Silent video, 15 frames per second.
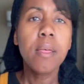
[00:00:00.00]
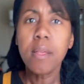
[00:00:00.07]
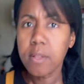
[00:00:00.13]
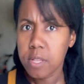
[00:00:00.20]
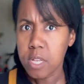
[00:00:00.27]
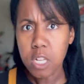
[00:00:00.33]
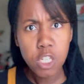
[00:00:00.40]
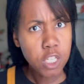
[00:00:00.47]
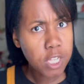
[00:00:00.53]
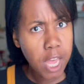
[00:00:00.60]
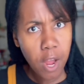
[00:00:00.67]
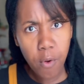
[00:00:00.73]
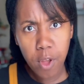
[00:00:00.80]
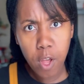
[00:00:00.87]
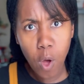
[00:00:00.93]
such as
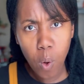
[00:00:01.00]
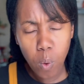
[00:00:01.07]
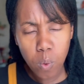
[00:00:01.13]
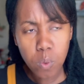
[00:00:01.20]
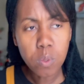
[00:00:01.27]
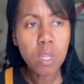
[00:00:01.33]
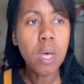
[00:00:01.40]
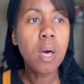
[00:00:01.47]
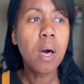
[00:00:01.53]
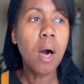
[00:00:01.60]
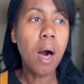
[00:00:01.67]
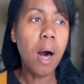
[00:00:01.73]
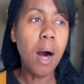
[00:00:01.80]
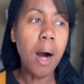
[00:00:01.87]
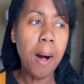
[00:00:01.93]
Kerrygold,
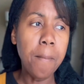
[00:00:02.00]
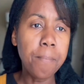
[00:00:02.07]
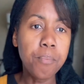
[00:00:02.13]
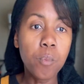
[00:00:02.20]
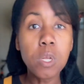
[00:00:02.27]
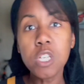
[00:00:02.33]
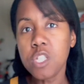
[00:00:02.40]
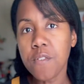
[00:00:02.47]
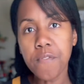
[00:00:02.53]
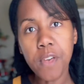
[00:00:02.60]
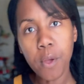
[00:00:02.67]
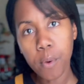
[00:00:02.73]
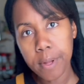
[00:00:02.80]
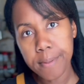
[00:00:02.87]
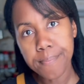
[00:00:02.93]
which is a
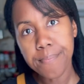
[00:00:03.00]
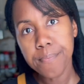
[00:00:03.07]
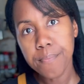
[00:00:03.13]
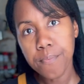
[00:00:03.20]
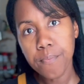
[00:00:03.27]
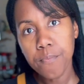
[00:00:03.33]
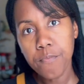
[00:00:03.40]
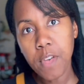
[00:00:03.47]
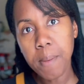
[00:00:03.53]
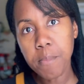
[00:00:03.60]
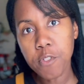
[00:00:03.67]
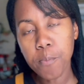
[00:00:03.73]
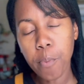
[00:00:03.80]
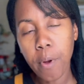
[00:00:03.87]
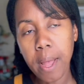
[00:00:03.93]
very
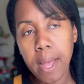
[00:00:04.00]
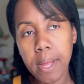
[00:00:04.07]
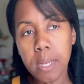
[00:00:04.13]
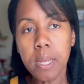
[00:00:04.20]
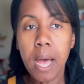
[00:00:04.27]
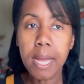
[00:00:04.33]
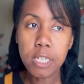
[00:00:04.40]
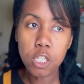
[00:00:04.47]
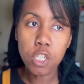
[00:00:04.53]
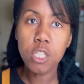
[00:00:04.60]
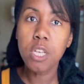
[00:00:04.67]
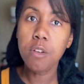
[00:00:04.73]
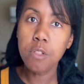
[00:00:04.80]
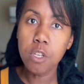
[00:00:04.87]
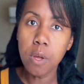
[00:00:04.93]
famous brand, not just
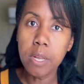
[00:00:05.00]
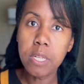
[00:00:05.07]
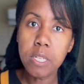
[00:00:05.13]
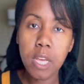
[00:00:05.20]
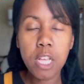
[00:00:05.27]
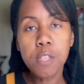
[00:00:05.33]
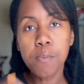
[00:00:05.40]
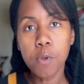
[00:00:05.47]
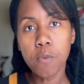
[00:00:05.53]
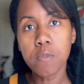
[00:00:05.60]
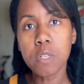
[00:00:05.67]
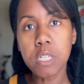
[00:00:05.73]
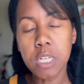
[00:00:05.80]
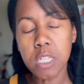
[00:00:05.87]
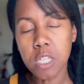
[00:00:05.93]
here in the United States, but
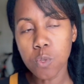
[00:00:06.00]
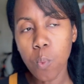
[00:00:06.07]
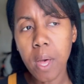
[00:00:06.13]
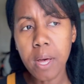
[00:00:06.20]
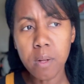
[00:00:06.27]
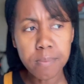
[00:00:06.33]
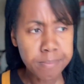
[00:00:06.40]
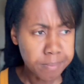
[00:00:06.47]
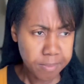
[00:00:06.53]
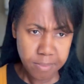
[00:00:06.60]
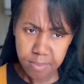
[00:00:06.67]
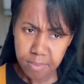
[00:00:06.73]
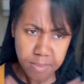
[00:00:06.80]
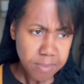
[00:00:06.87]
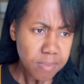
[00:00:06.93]
overseas as well. And
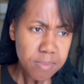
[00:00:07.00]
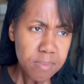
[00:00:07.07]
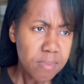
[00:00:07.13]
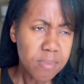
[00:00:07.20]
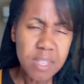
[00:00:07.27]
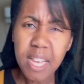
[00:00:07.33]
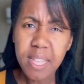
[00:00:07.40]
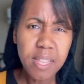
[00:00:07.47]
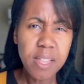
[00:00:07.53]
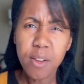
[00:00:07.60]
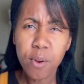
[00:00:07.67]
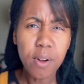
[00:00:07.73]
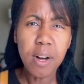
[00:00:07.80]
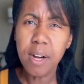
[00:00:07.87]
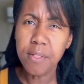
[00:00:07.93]
then
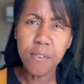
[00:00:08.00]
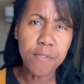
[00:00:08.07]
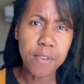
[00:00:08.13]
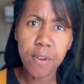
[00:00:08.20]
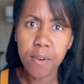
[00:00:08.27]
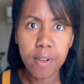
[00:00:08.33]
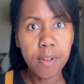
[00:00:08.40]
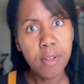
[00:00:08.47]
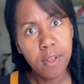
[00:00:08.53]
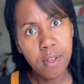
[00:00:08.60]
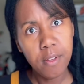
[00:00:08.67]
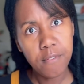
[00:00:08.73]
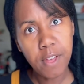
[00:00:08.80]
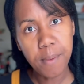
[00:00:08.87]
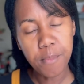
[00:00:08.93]
there are other very
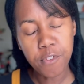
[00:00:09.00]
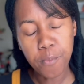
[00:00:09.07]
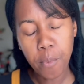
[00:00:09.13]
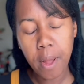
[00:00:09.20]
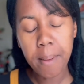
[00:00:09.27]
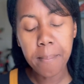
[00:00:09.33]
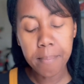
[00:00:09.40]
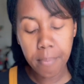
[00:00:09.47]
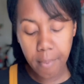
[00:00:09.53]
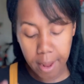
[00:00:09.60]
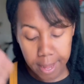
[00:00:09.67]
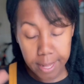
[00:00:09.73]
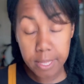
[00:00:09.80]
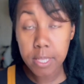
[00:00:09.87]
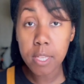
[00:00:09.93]
famous
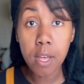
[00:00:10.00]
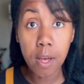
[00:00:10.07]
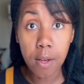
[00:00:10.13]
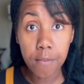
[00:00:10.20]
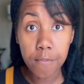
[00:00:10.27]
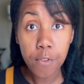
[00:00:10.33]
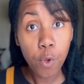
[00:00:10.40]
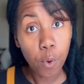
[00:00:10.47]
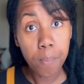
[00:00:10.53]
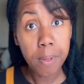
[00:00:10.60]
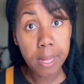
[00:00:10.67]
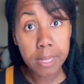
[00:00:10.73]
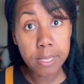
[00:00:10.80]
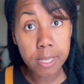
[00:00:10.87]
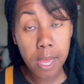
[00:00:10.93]
brands of
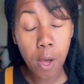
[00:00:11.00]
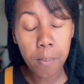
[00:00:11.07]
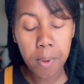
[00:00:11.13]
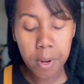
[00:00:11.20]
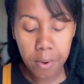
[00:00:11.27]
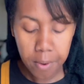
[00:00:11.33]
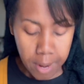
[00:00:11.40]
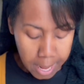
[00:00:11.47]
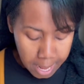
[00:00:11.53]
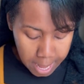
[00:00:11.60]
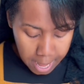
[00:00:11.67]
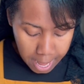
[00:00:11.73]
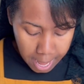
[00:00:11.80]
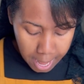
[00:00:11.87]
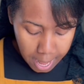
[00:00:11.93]
European style butter.
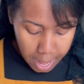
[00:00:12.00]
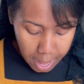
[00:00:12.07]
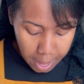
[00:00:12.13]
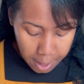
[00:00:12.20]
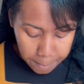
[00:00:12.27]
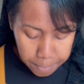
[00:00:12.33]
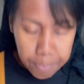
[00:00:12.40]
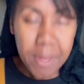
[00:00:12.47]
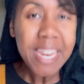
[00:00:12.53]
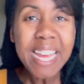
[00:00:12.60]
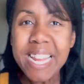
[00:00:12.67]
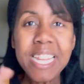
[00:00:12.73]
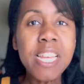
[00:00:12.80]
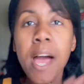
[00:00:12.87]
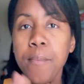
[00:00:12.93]
But
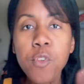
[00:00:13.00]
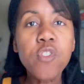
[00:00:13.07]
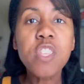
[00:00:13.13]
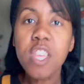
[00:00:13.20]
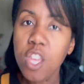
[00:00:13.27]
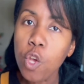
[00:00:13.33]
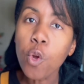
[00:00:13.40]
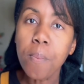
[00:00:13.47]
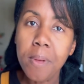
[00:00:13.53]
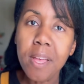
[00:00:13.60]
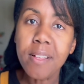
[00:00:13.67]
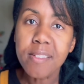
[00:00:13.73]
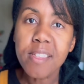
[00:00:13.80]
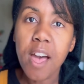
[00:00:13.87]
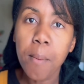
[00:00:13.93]
anytime you see
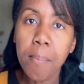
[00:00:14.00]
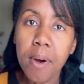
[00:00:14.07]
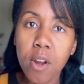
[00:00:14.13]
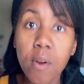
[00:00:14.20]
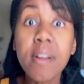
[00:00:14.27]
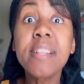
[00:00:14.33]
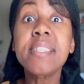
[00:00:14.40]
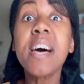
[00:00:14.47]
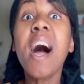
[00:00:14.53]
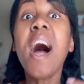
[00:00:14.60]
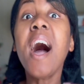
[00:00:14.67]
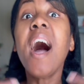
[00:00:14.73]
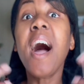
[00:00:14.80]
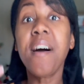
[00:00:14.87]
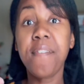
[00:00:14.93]
European style butter, it's a
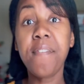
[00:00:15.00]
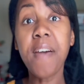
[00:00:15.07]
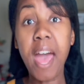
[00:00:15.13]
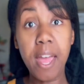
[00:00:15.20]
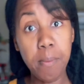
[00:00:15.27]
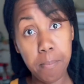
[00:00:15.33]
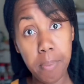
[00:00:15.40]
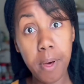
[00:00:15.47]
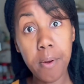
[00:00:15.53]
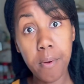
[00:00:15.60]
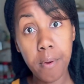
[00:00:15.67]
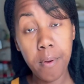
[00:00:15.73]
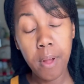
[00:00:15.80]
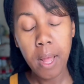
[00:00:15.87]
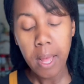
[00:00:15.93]
high fat butter.